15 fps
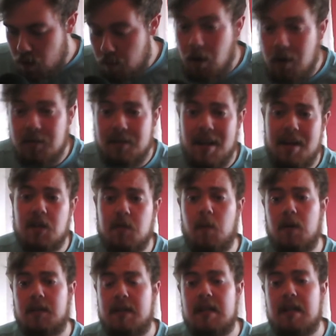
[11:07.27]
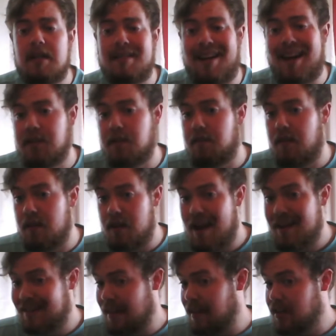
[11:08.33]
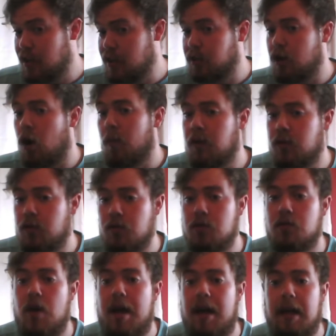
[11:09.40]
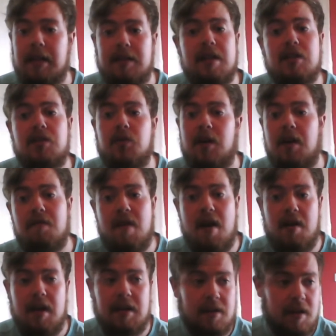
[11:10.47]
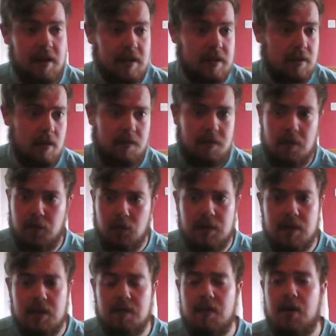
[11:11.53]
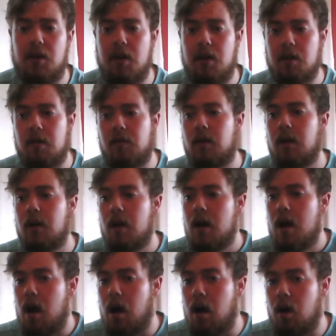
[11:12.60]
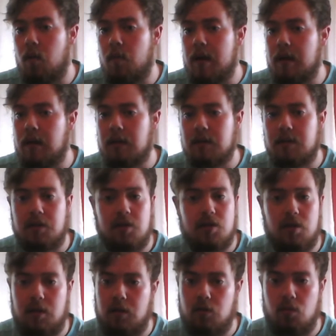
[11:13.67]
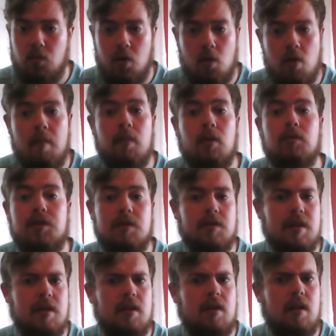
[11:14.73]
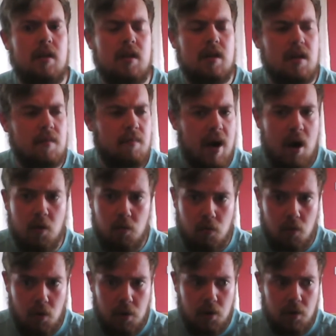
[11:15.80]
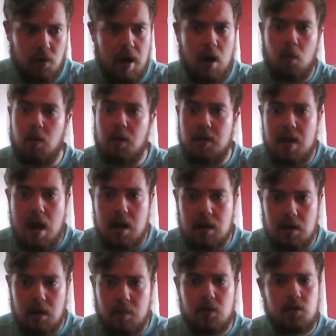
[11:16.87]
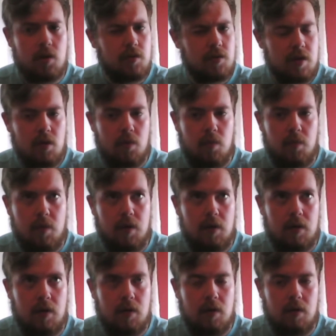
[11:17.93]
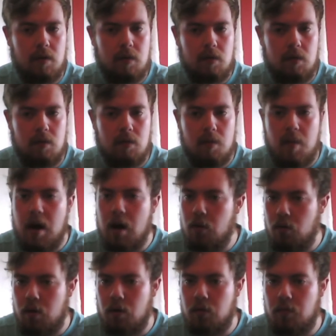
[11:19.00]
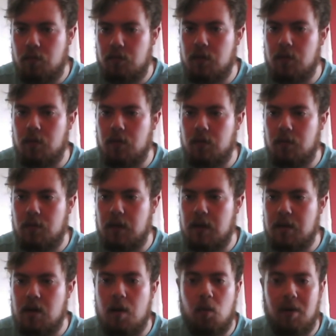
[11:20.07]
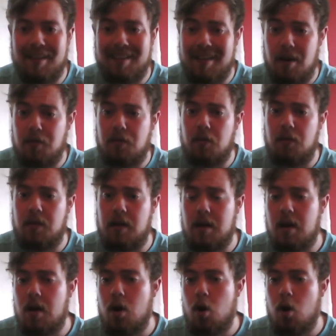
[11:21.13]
Mercedes Martinez then has a vignette saying that she is coming soon to NXT, so again, very exciting stuff. I've only seen very little of her in such as the Royal Rumble. She was in the Battle Royal at one of the AEW shows, I think, because the Battle Royal to get the number one contender for the